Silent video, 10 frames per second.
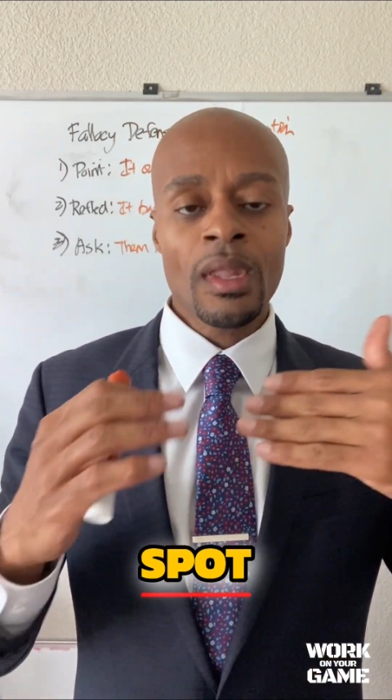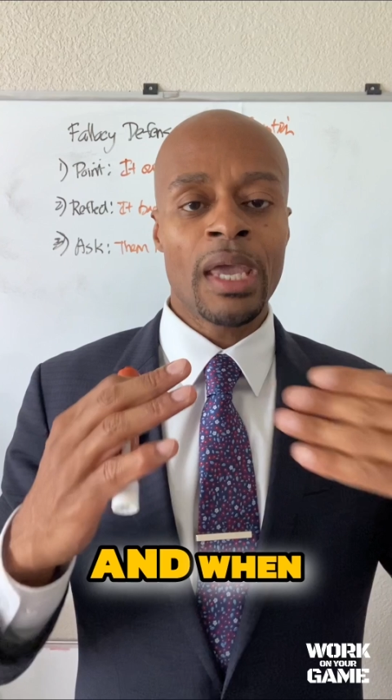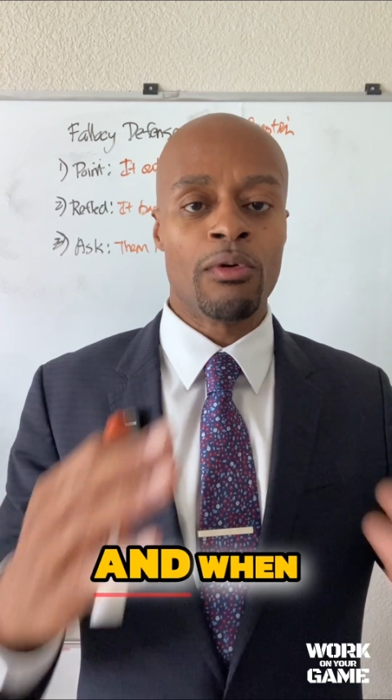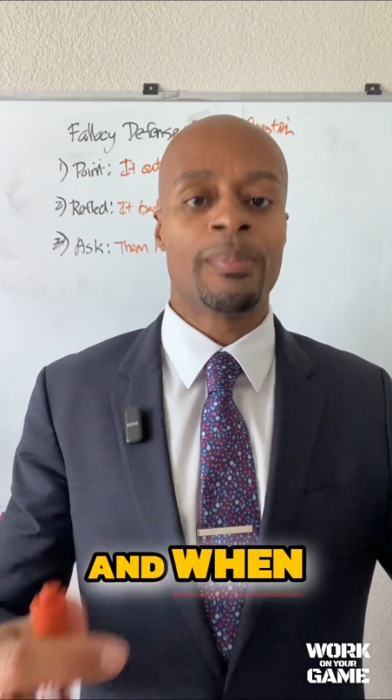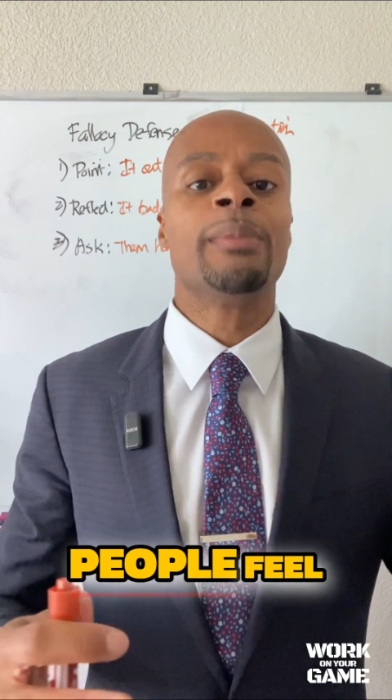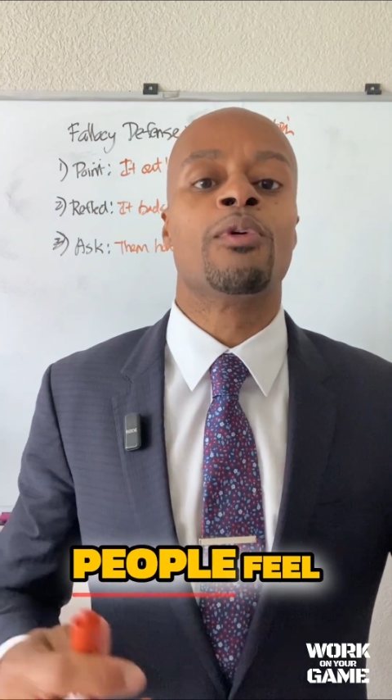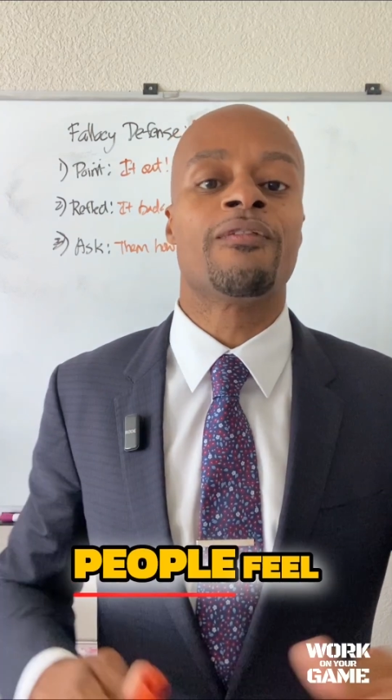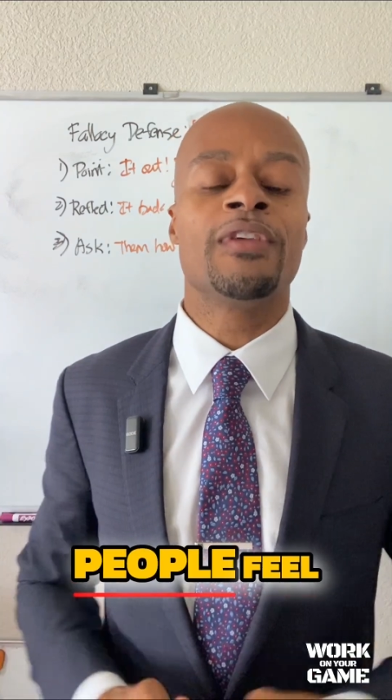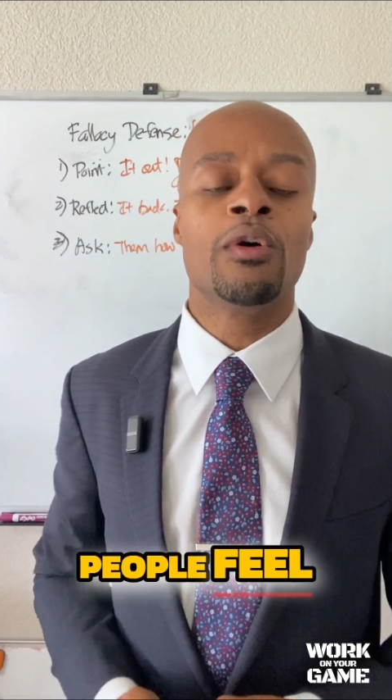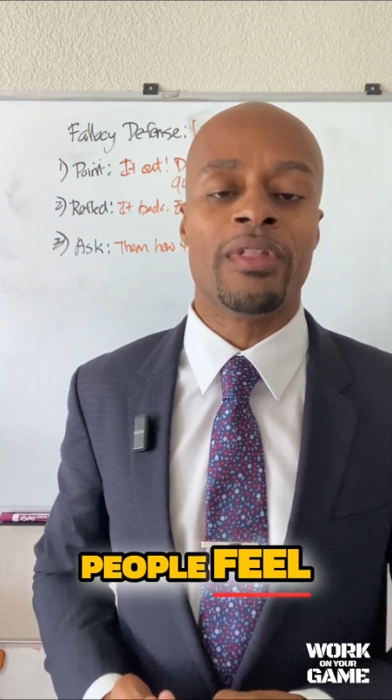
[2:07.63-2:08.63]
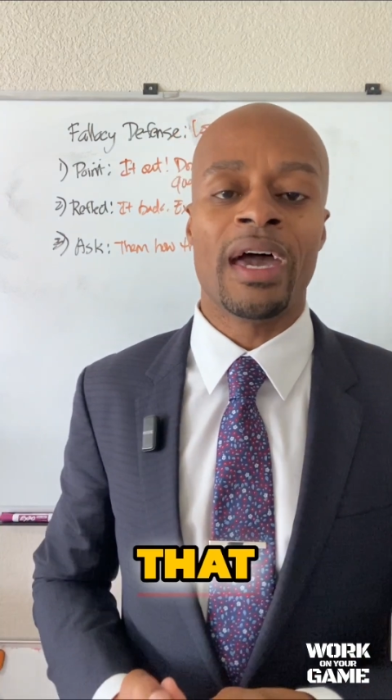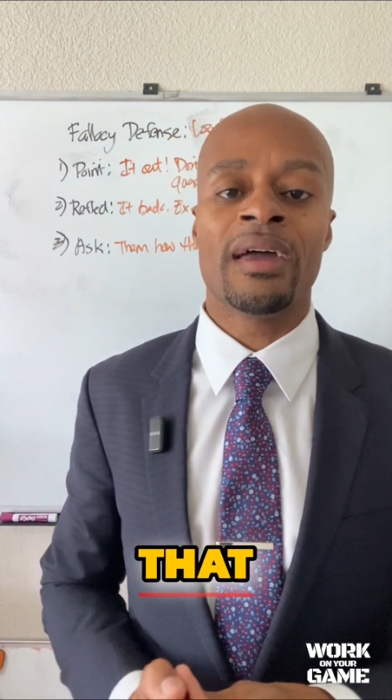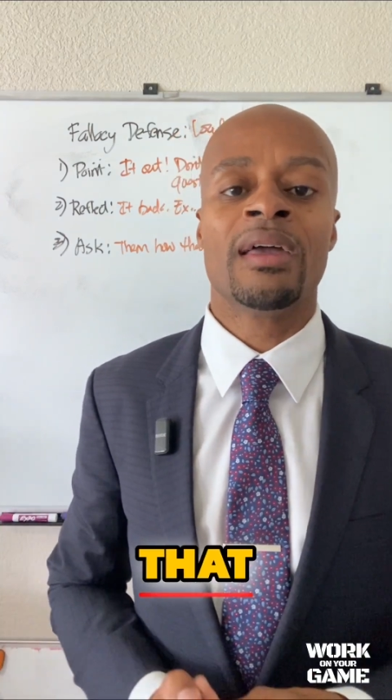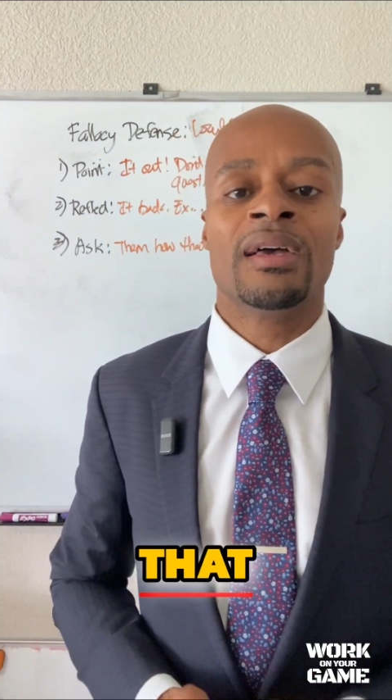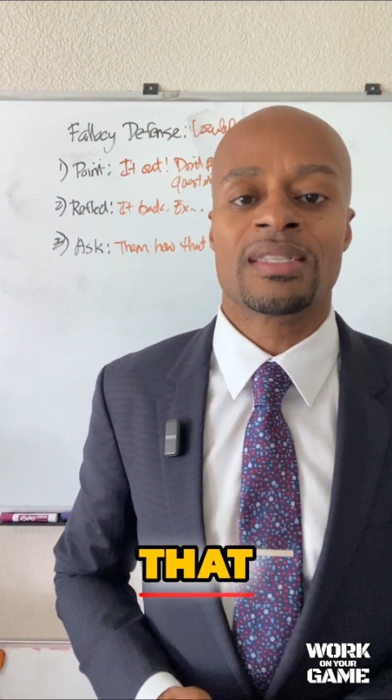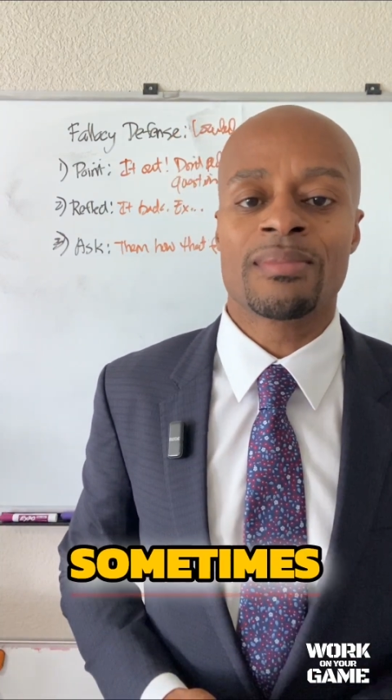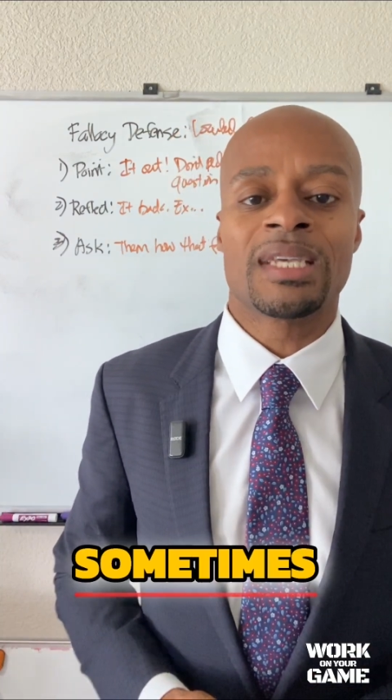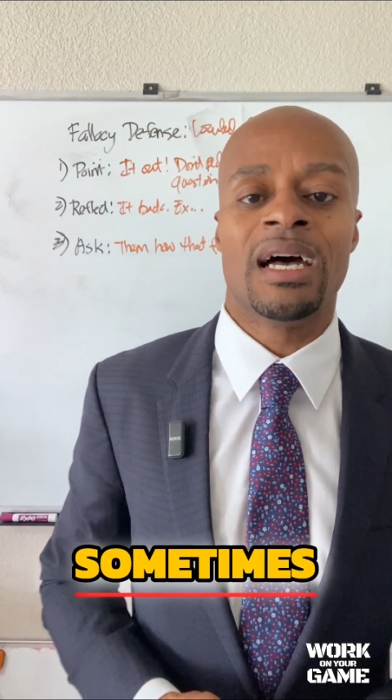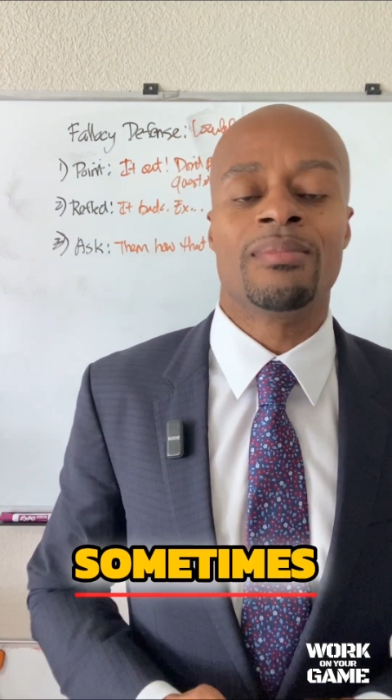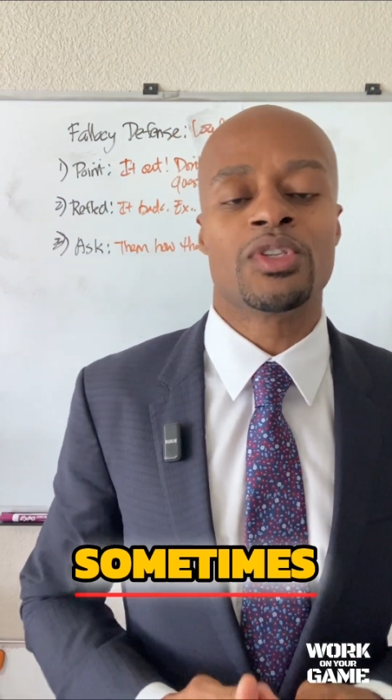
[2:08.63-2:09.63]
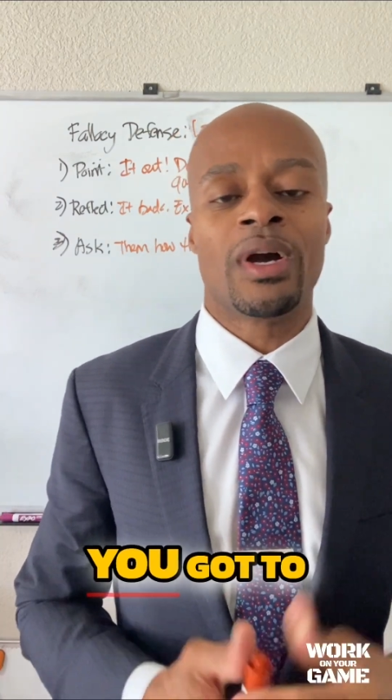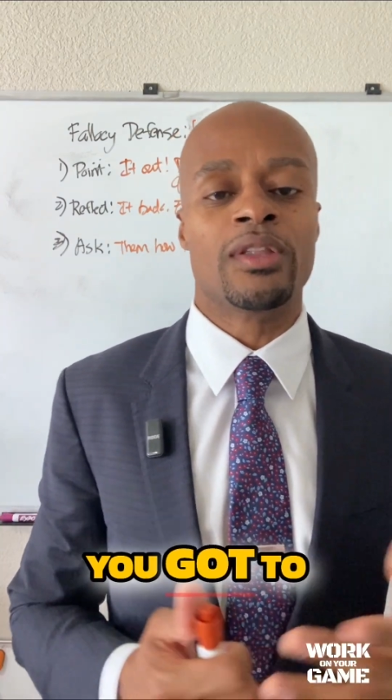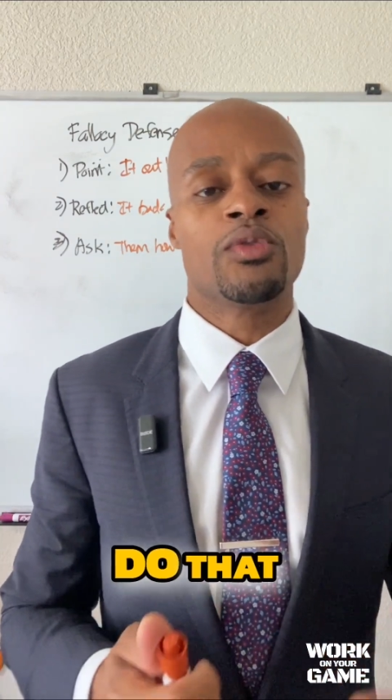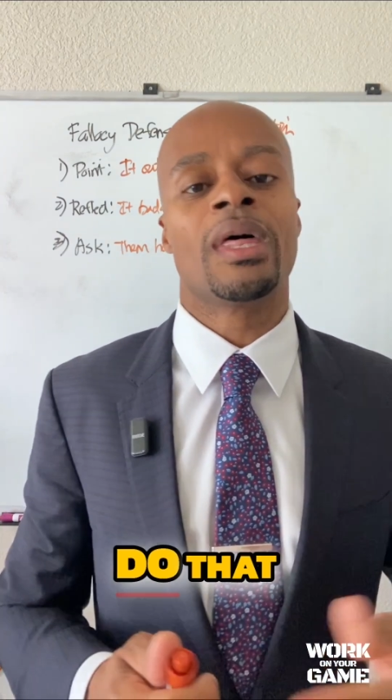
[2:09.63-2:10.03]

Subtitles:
And when people feel that, sometimes you got to do